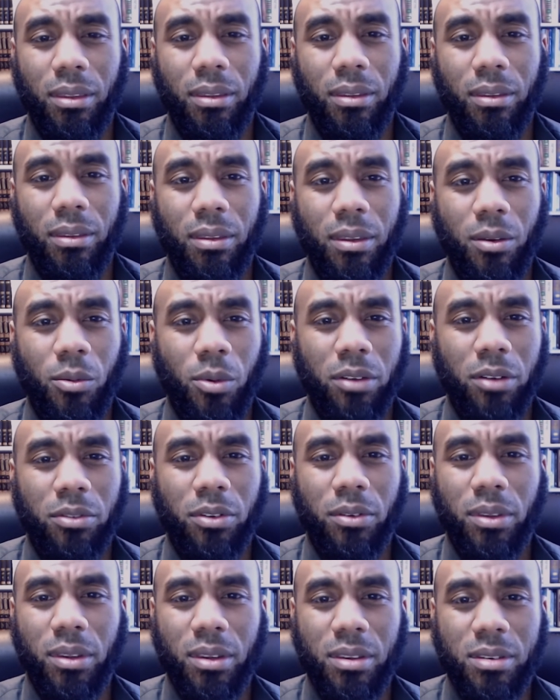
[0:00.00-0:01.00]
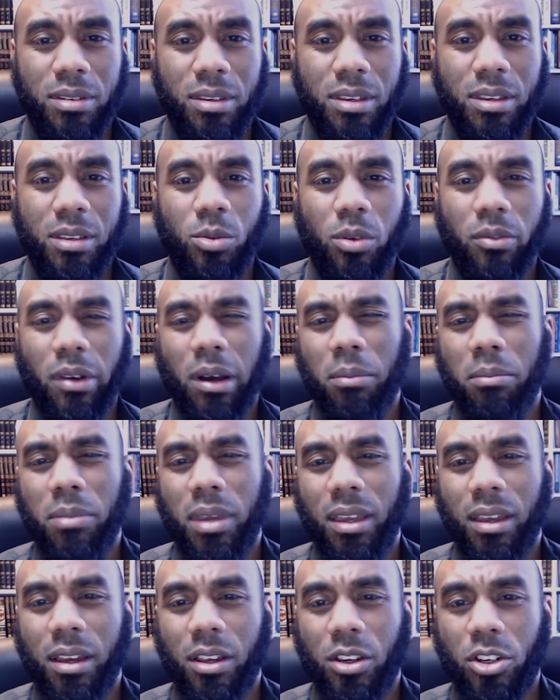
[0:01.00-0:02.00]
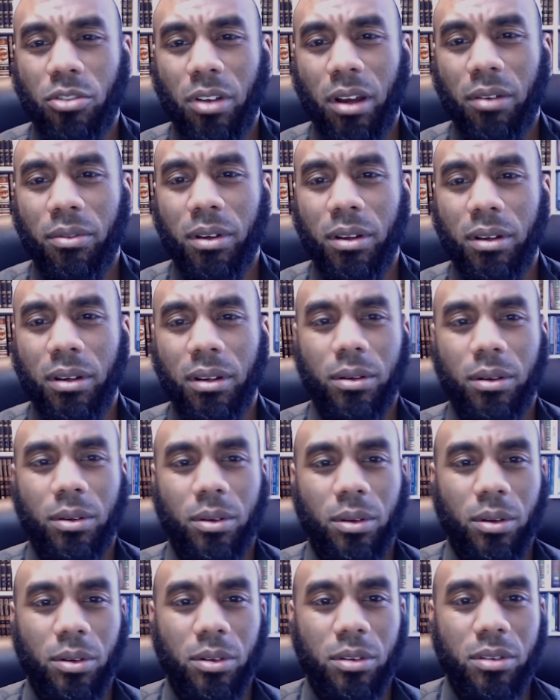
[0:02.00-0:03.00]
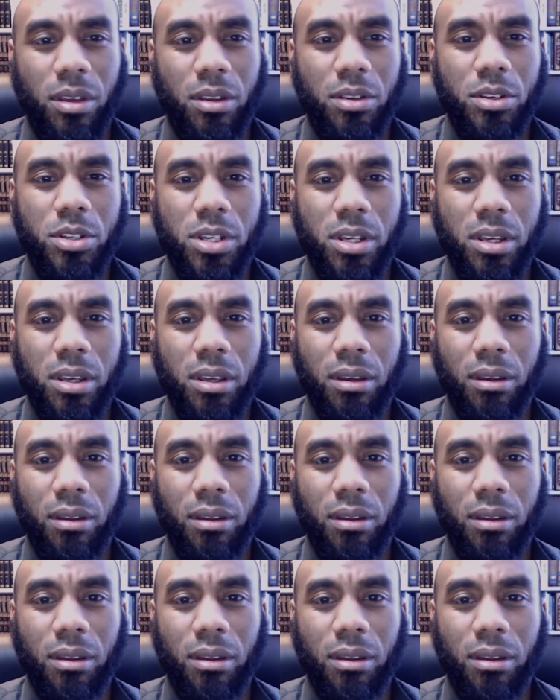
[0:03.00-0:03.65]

the wealth of the deceased without being extravagant or stingy.